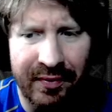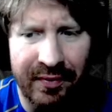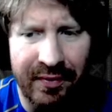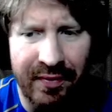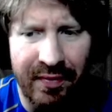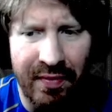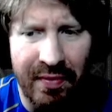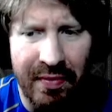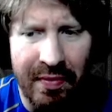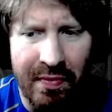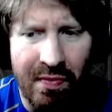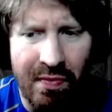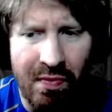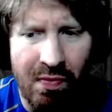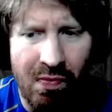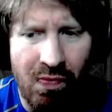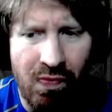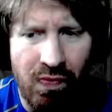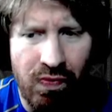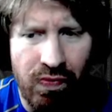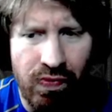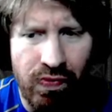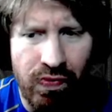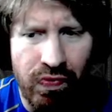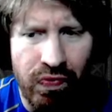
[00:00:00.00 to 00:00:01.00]

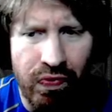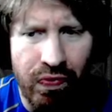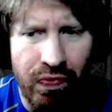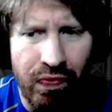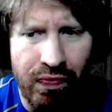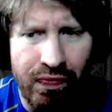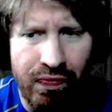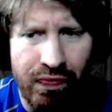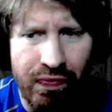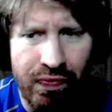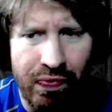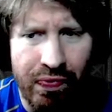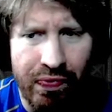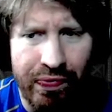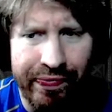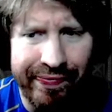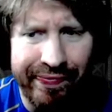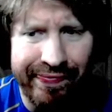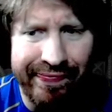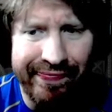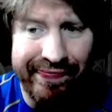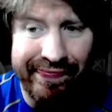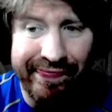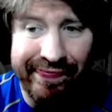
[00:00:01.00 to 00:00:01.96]
Nothing is said.